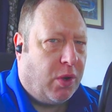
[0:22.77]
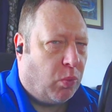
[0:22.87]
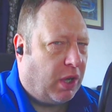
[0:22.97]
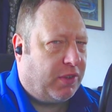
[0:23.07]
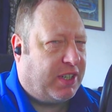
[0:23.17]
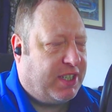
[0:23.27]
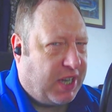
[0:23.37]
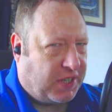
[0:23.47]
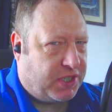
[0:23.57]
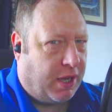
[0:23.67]
what the
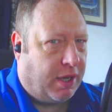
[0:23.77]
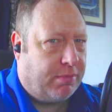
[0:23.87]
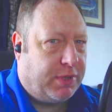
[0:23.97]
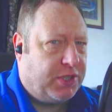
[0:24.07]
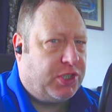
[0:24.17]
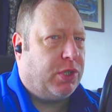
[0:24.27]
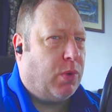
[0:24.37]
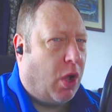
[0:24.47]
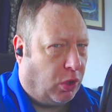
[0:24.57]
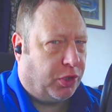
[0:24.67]
Death Star did
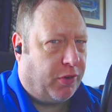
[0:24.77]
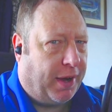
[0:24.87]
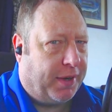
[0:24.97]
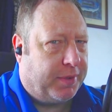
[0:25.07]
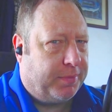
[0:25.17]
to Alderaan.